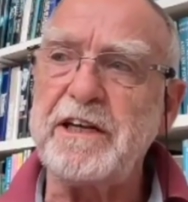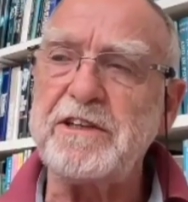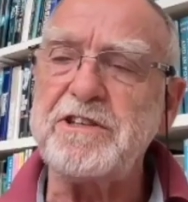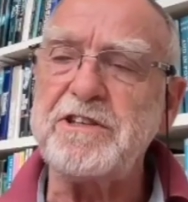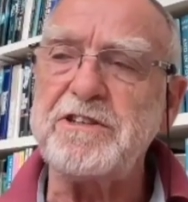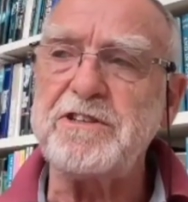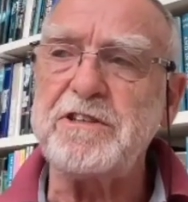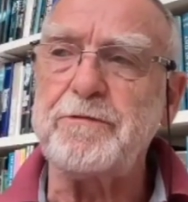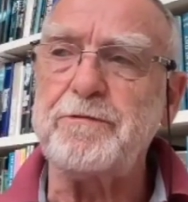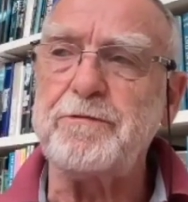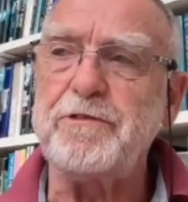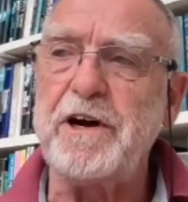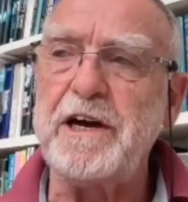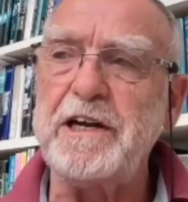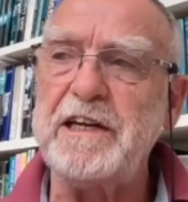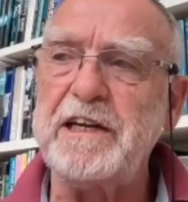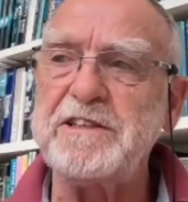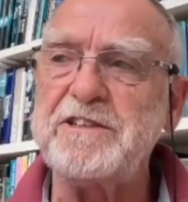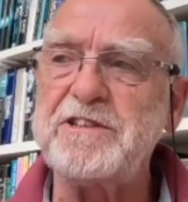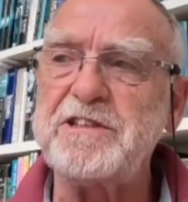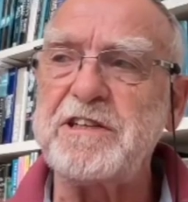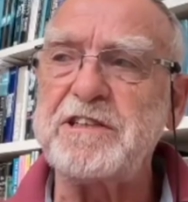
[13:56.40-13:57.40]
to
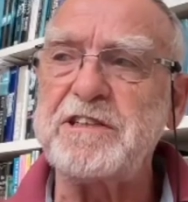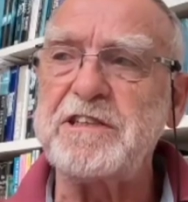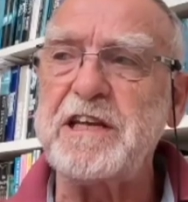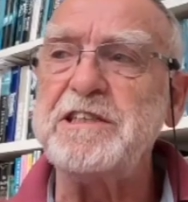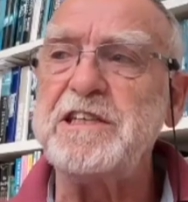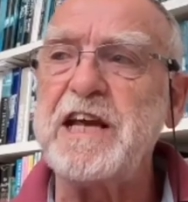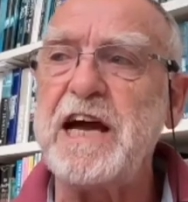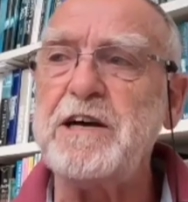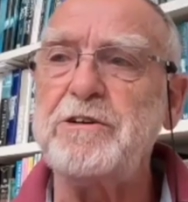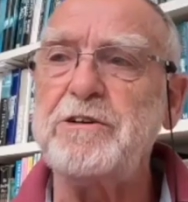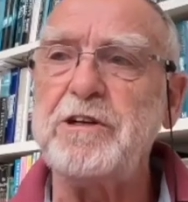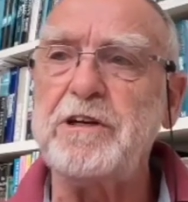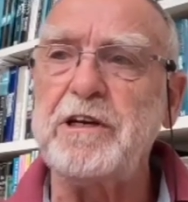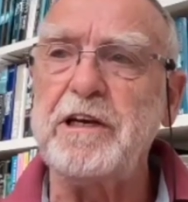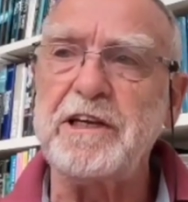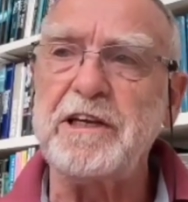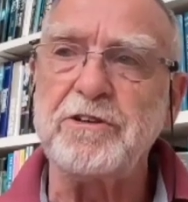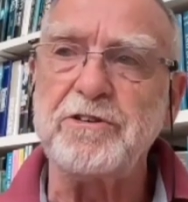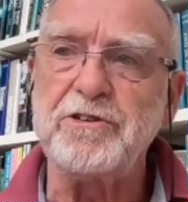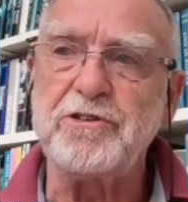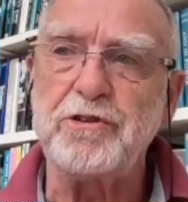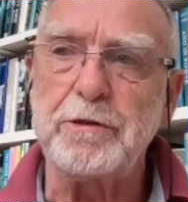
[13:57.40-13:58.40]
finance has undoubtedly
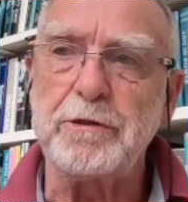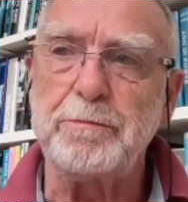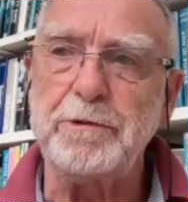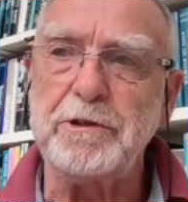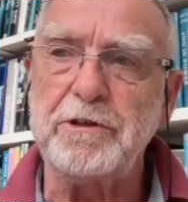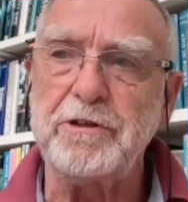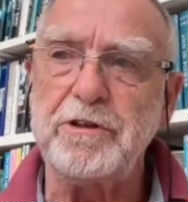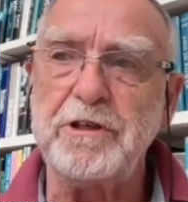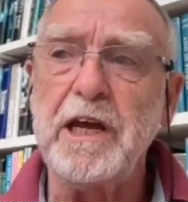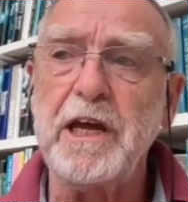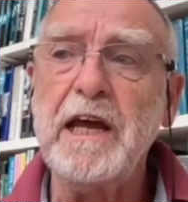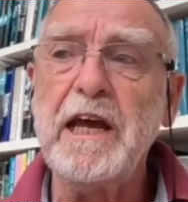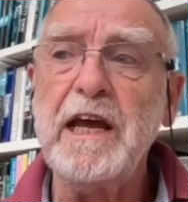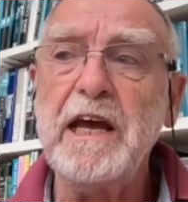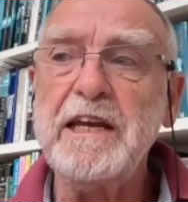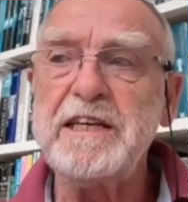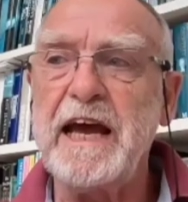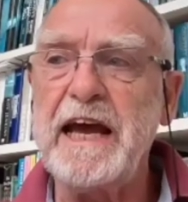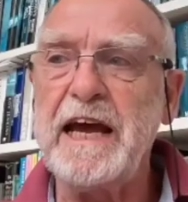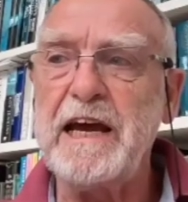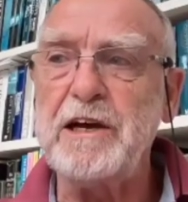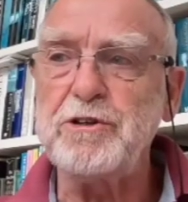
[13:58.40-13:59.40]
contributed to
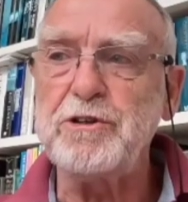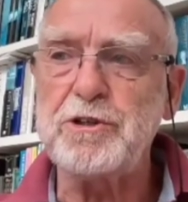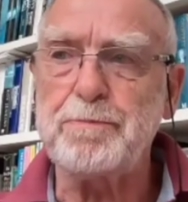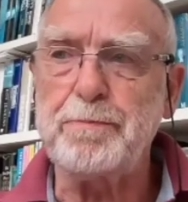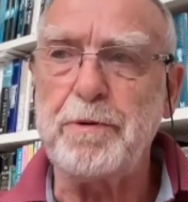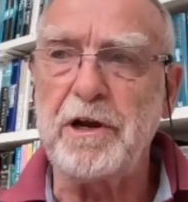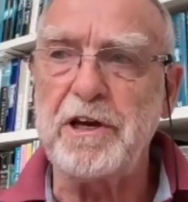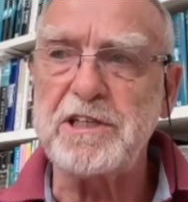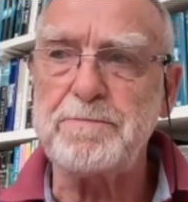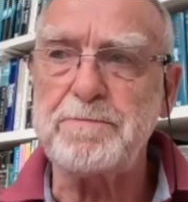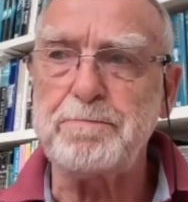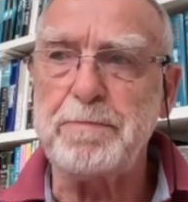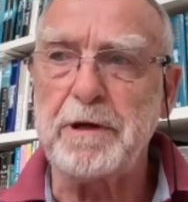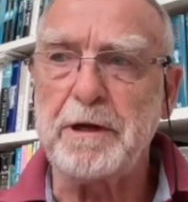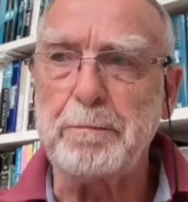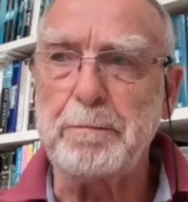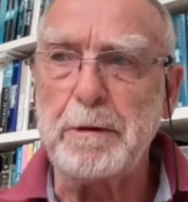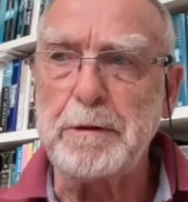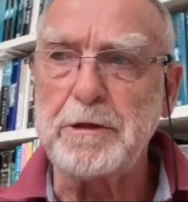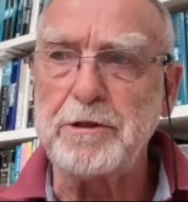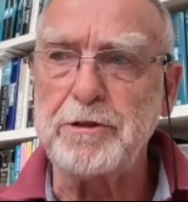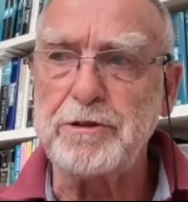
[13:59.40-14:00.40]
house price
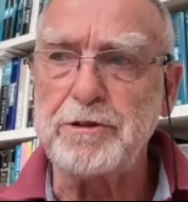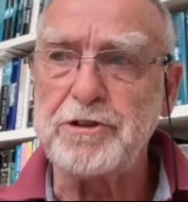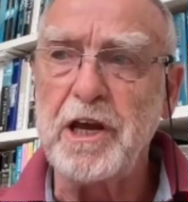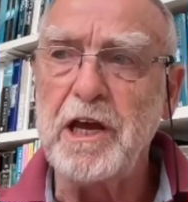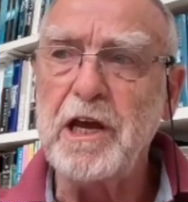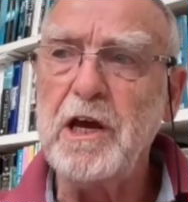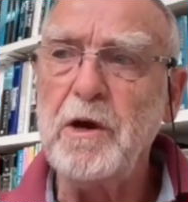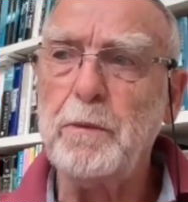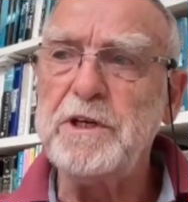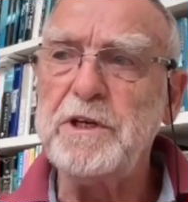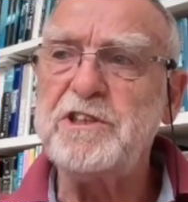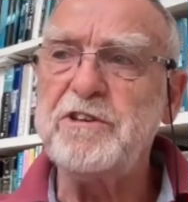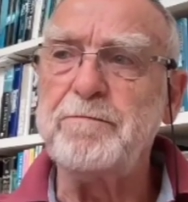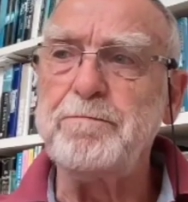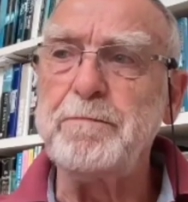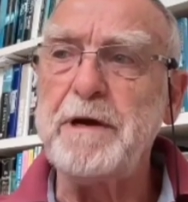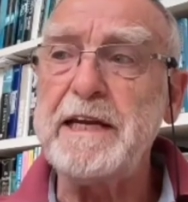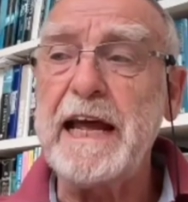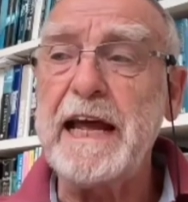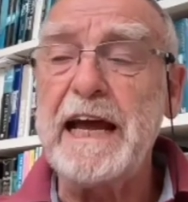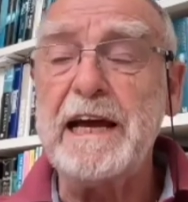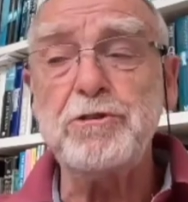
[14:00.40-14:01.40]
bubbles, which have
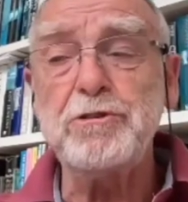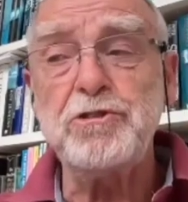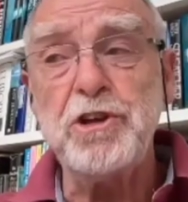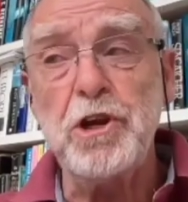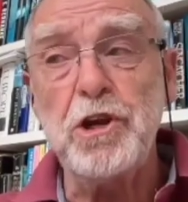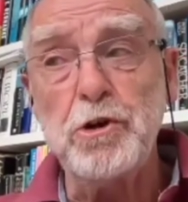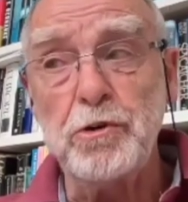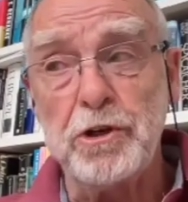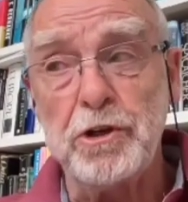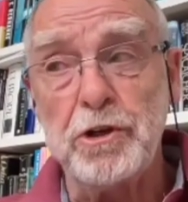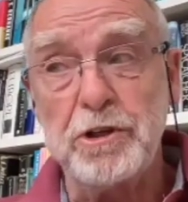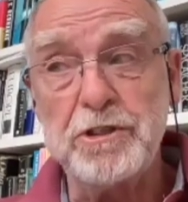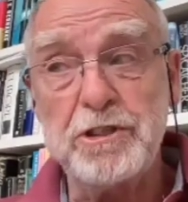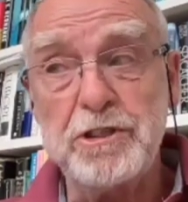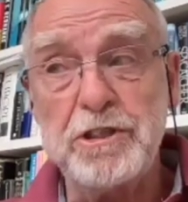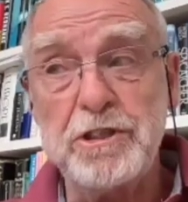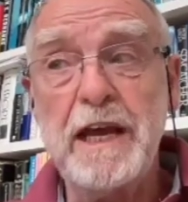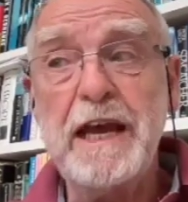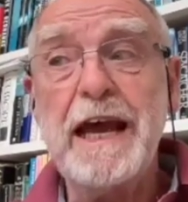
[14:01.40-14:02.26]
made house owners